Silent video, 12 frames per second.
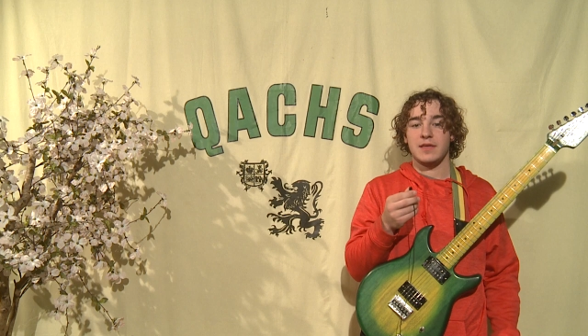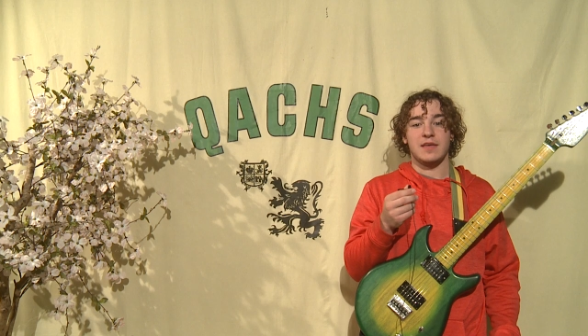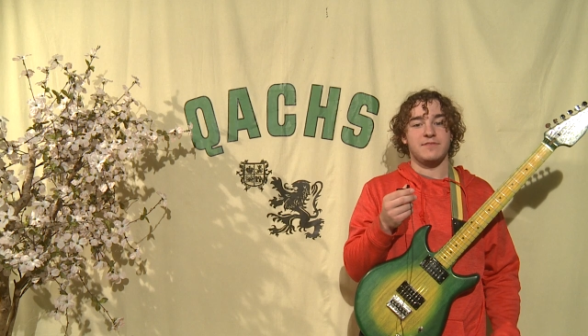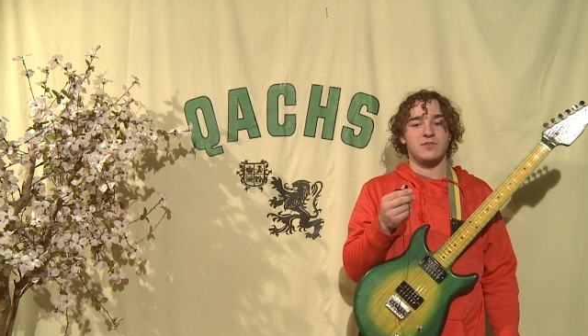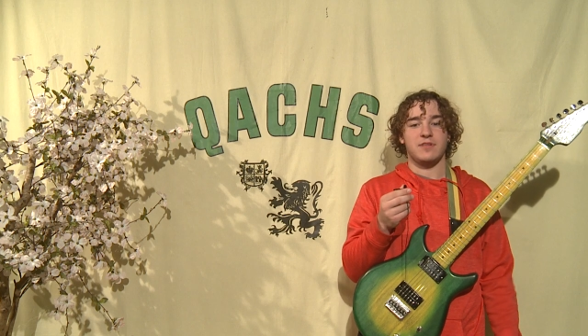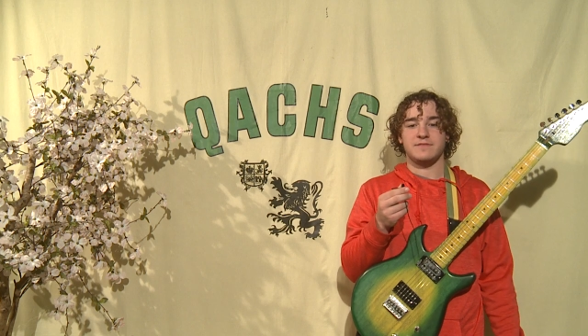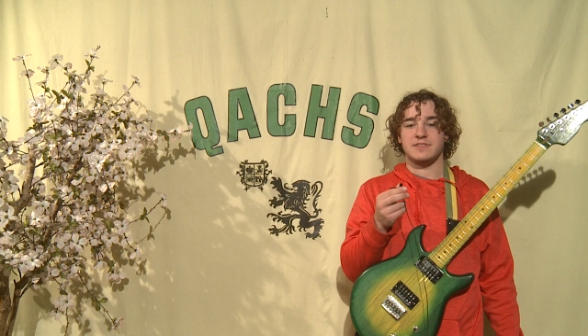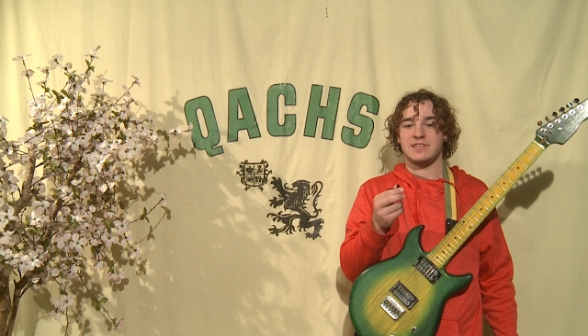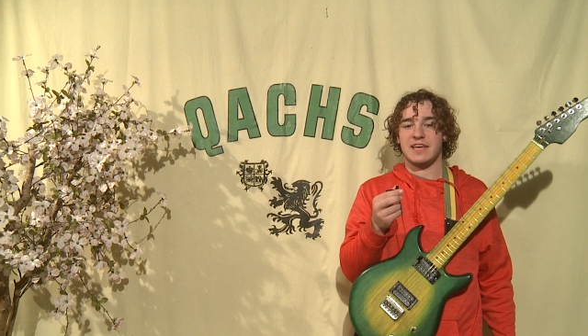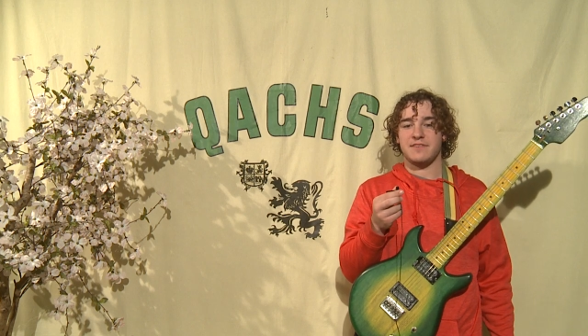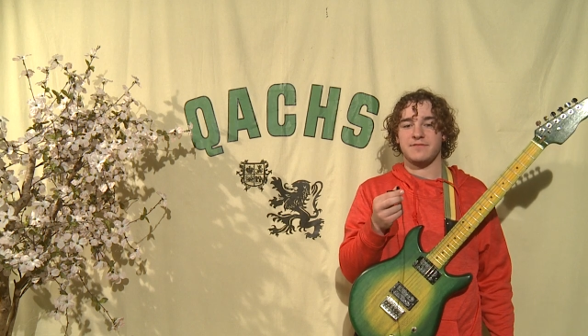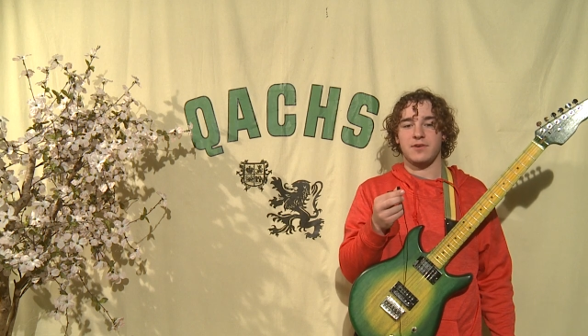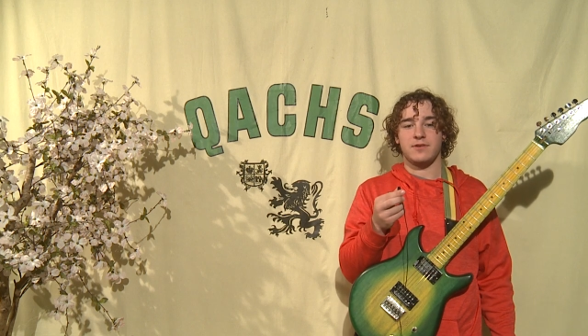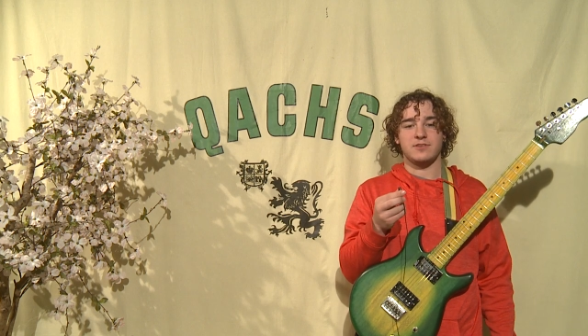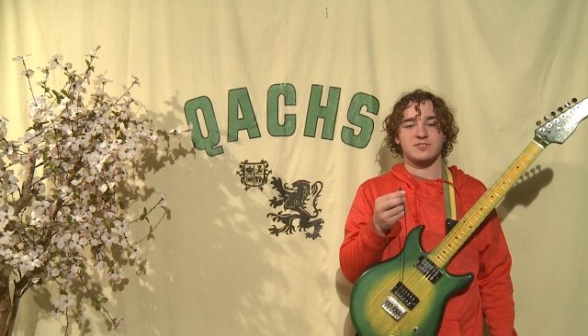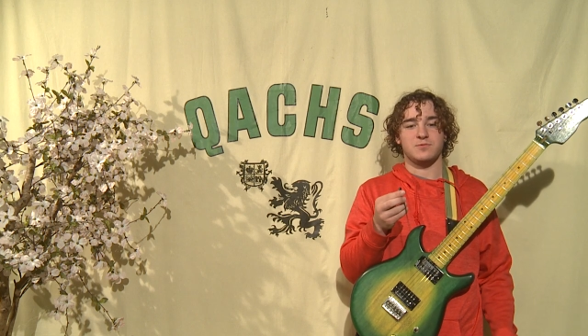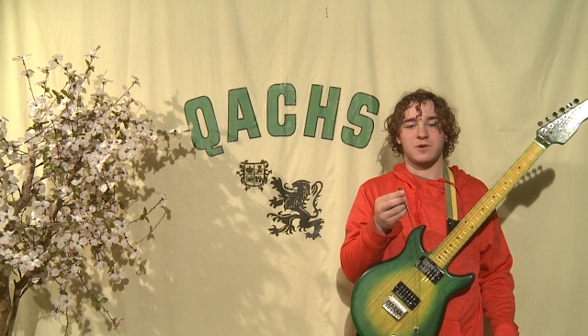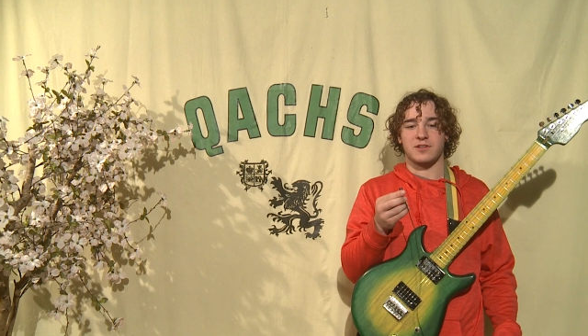If you love to take
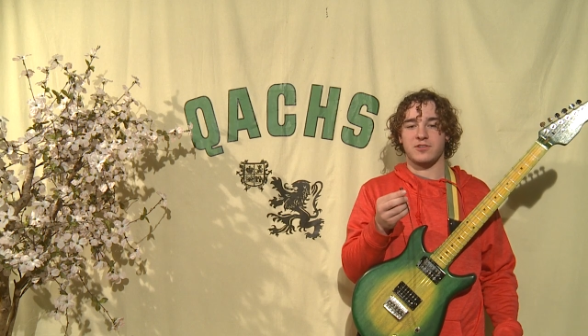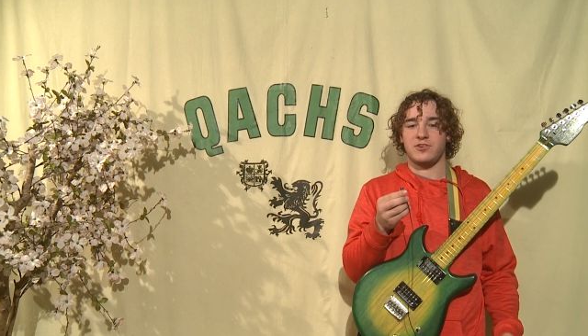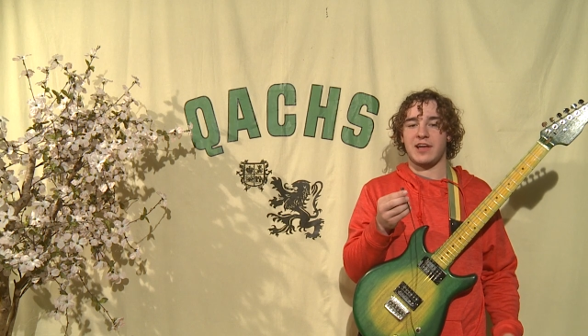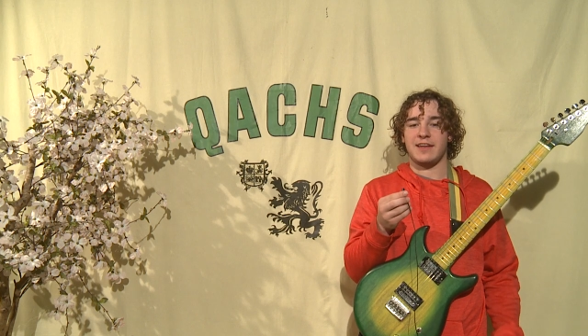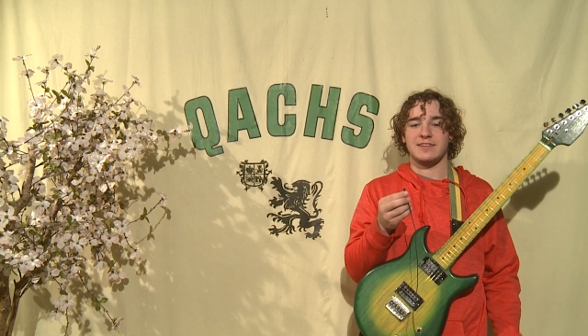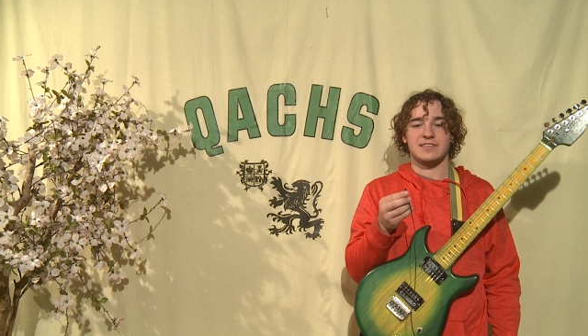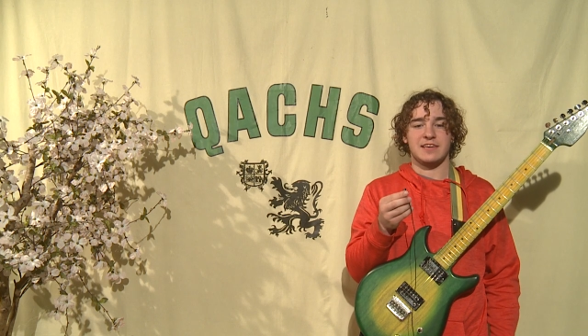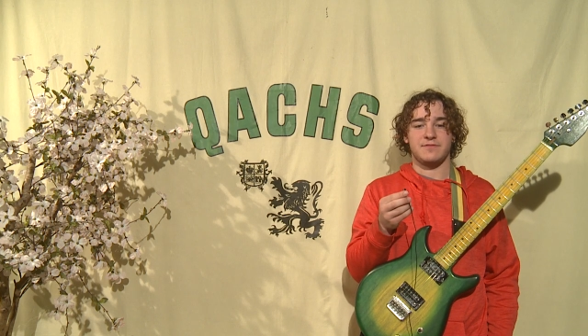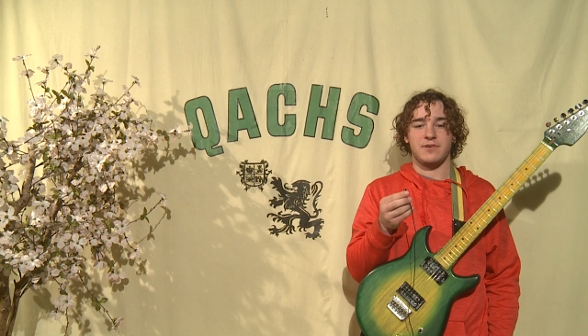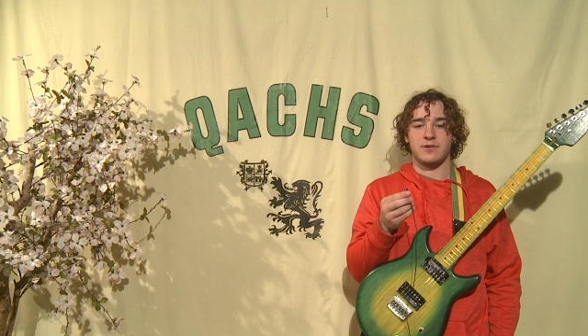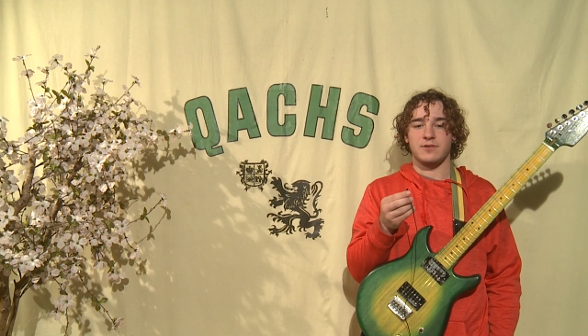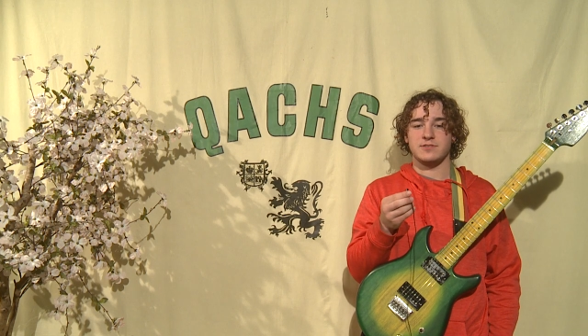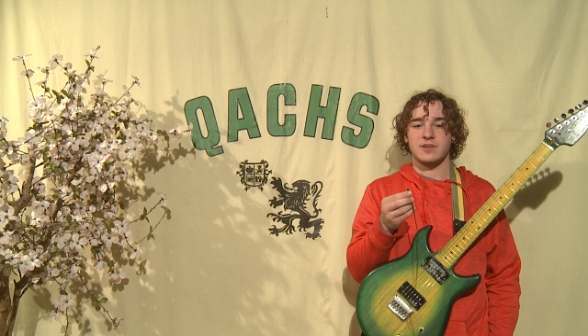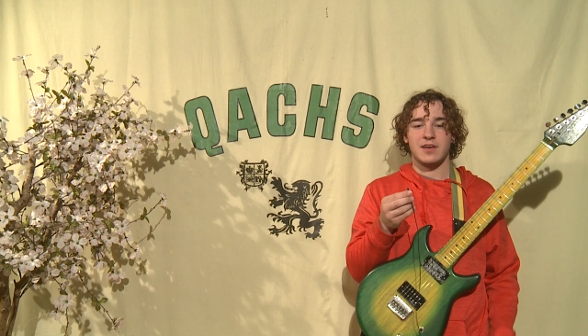photos, want to learn how to take photos,